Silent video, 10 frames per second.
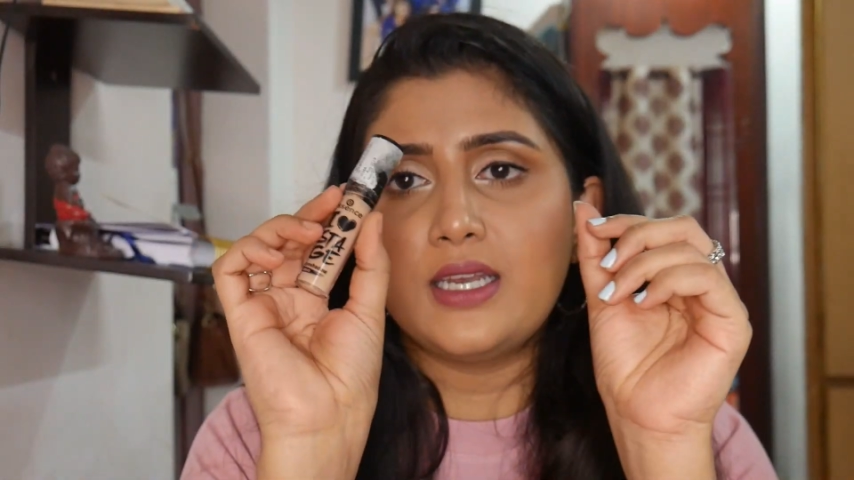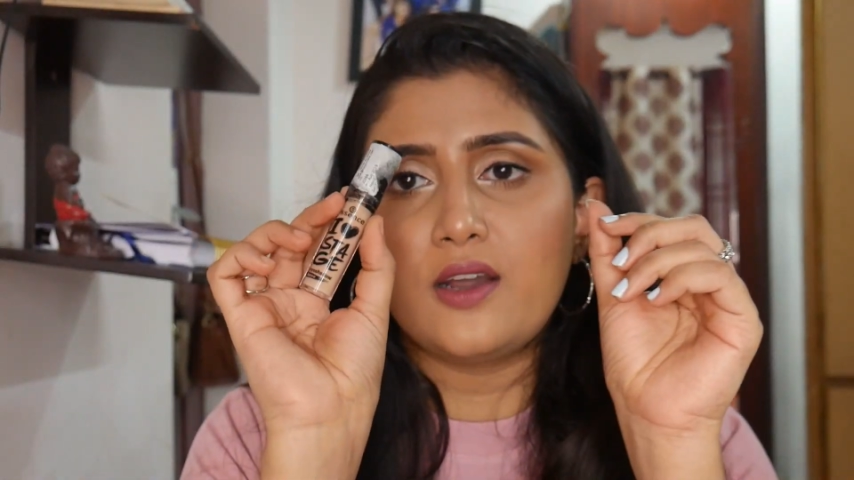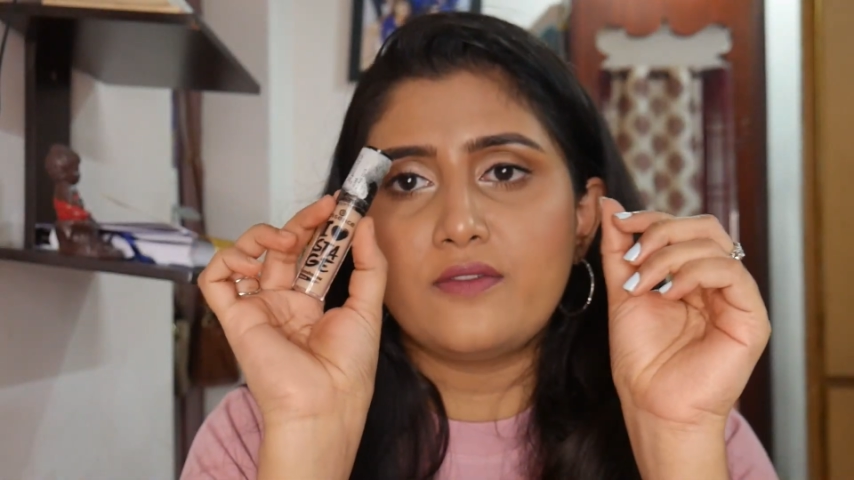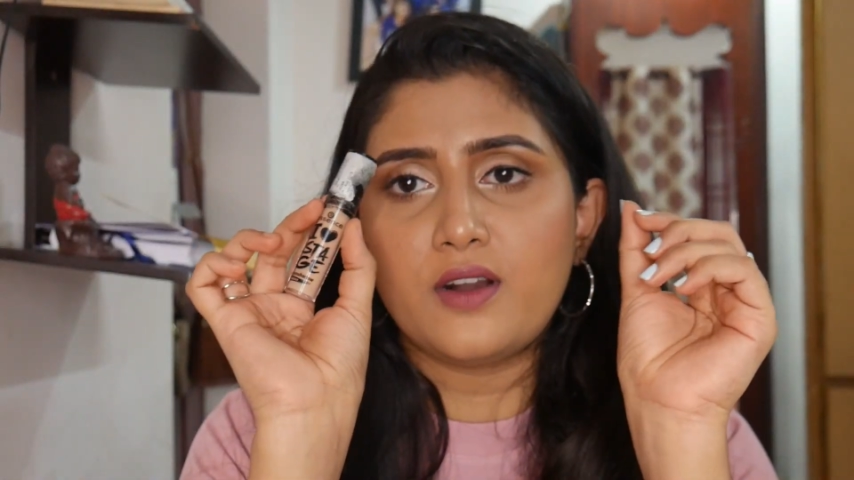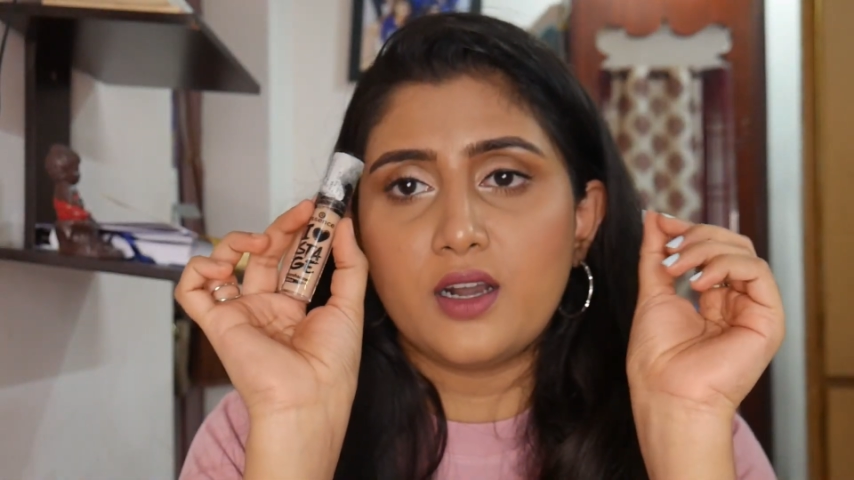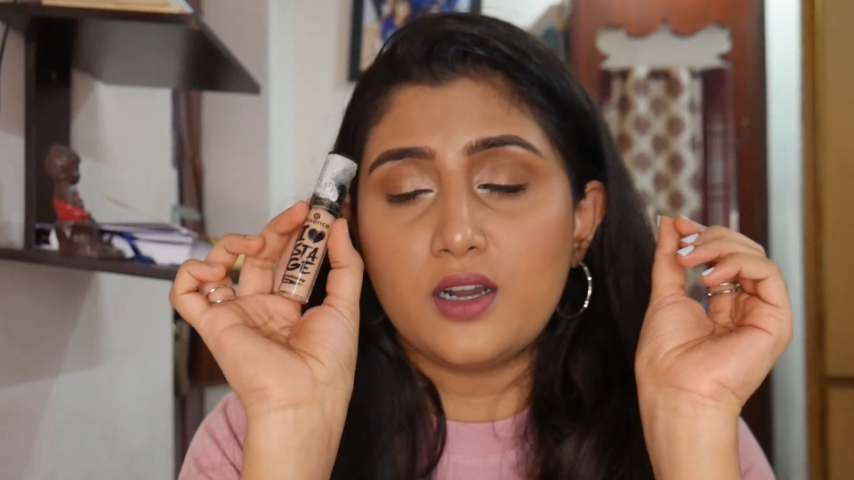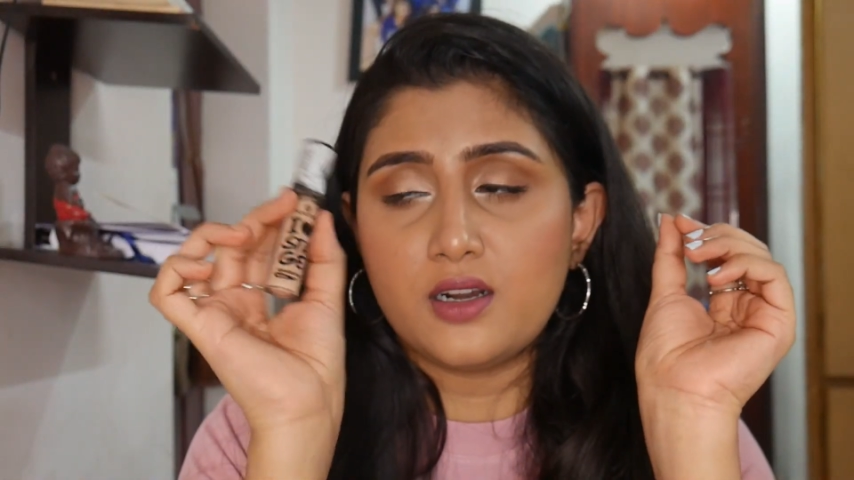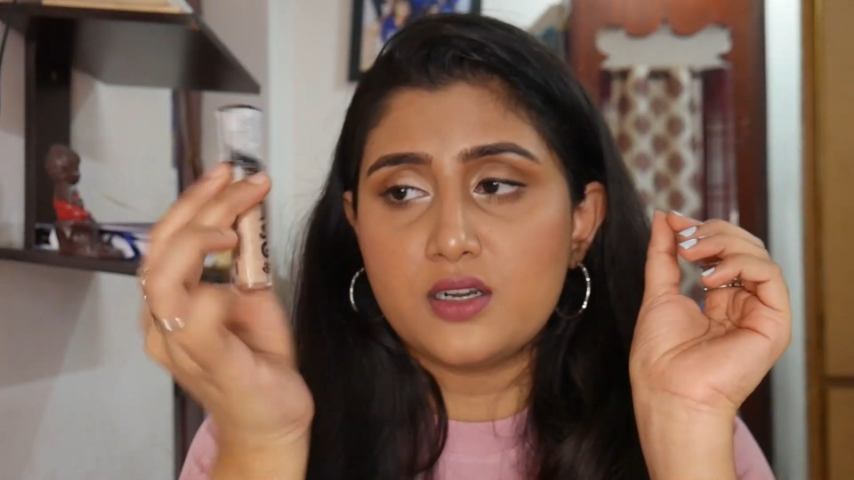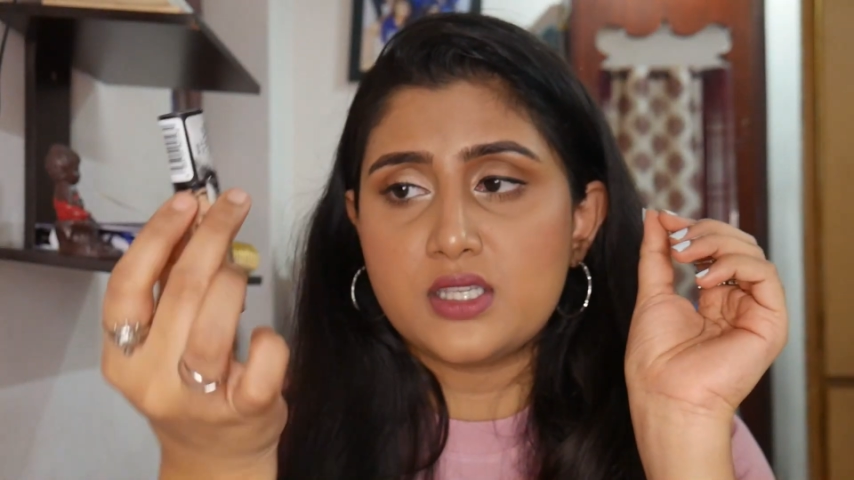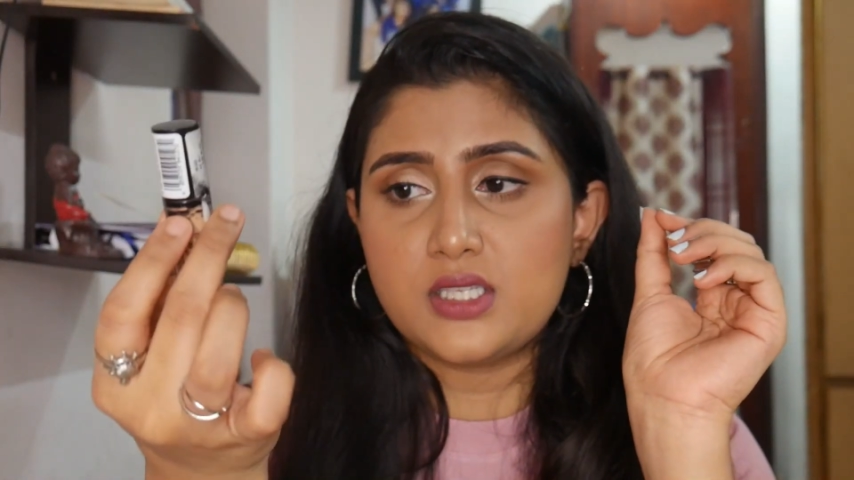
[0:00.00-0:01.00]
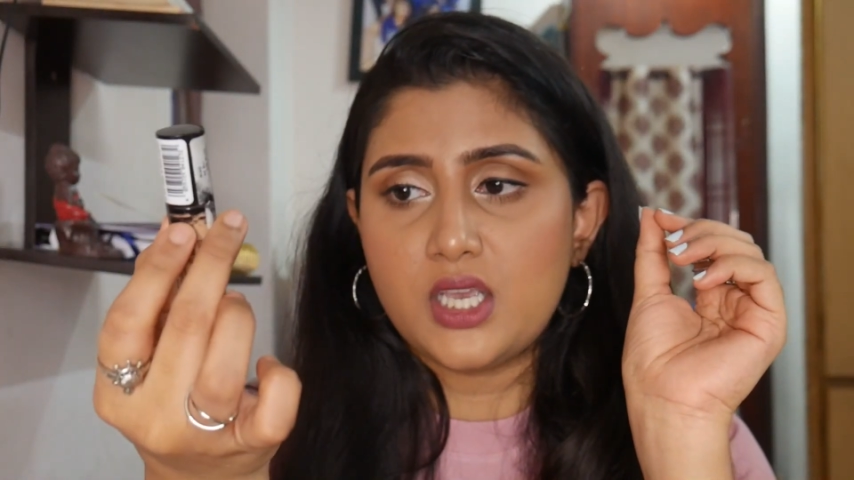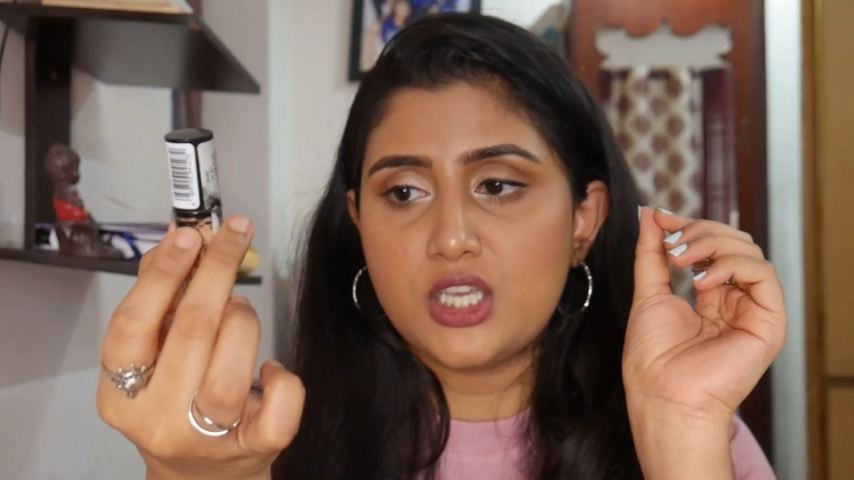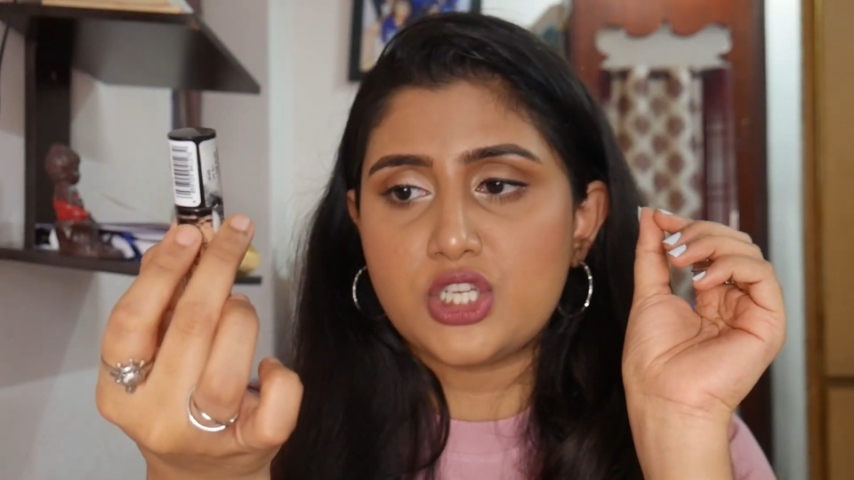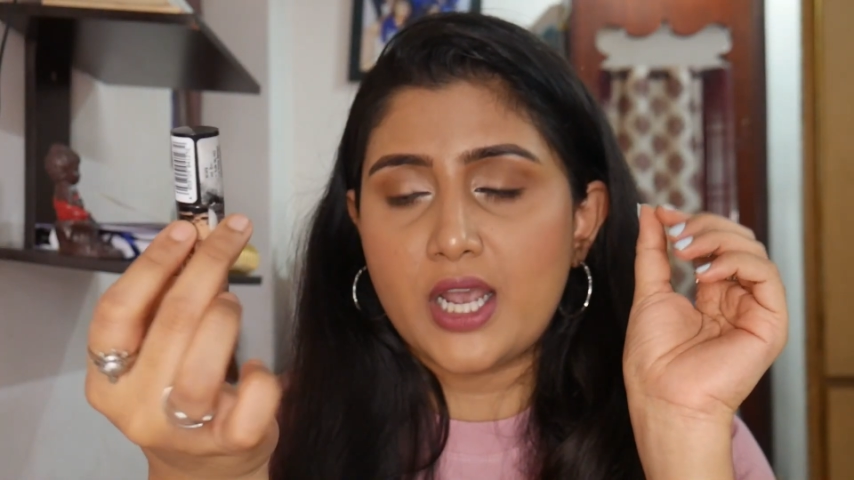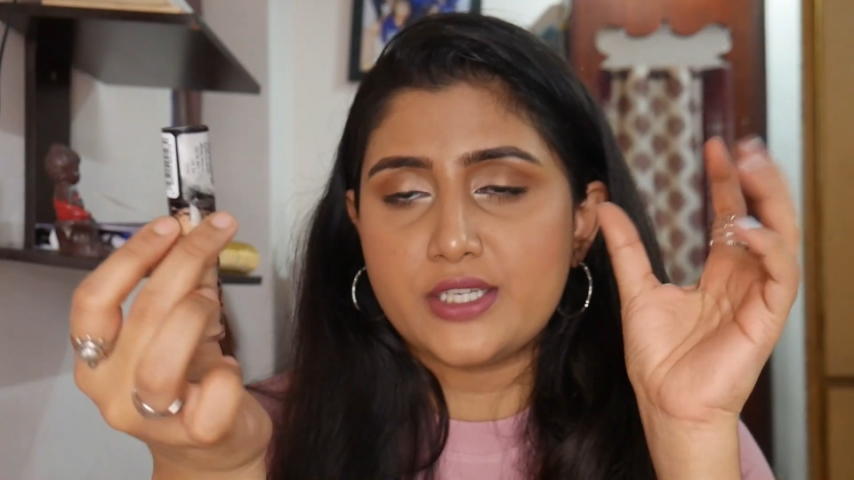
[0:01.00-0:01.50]
Love
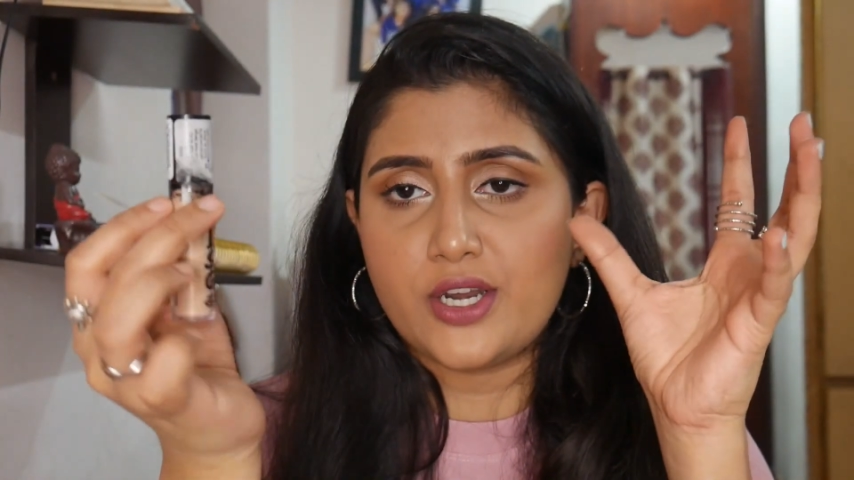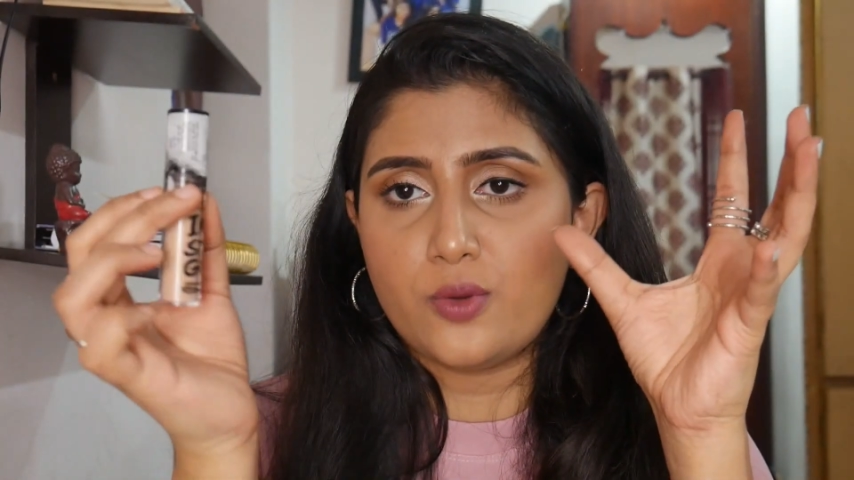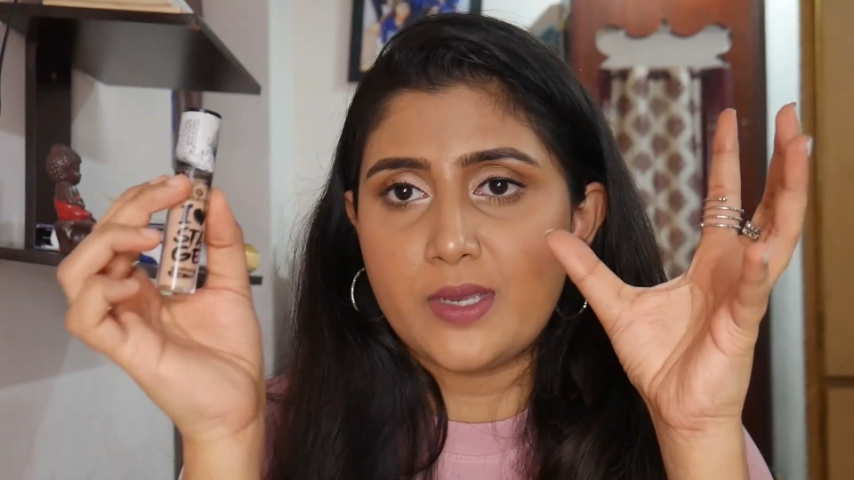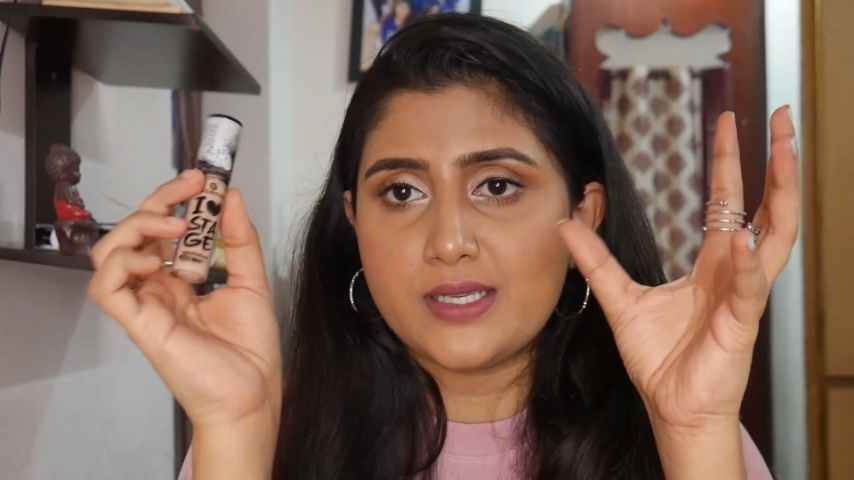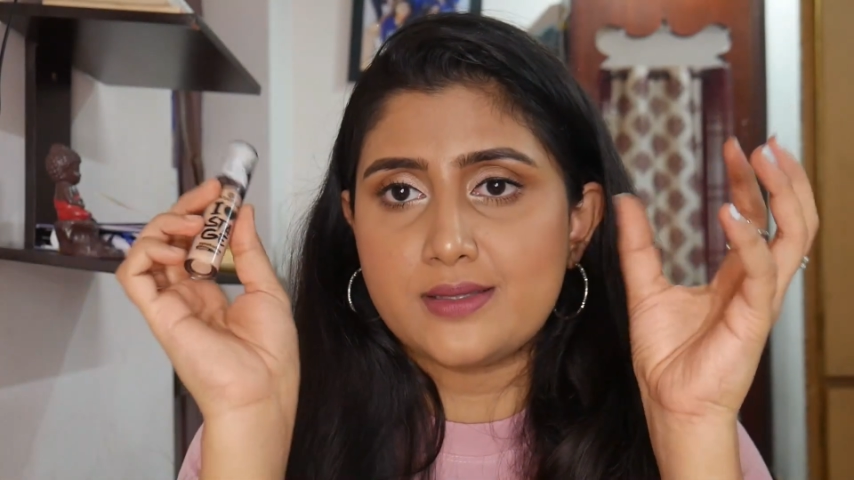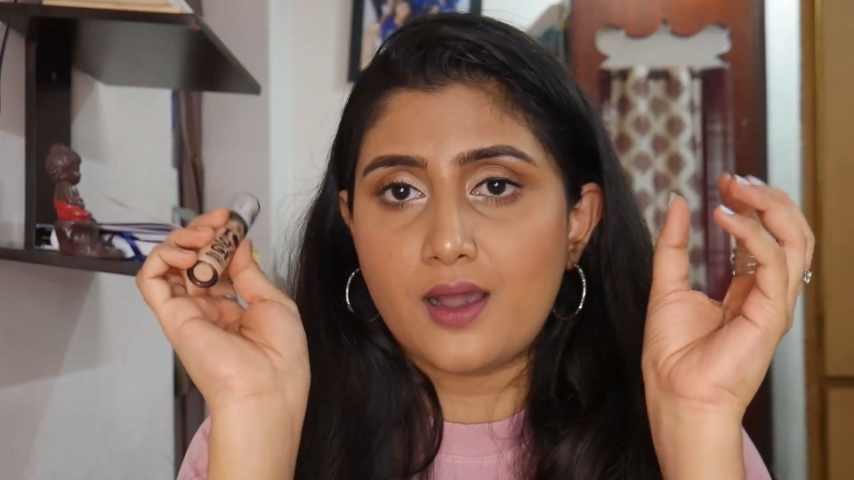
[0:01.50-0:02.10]
Stage eyeshadow base.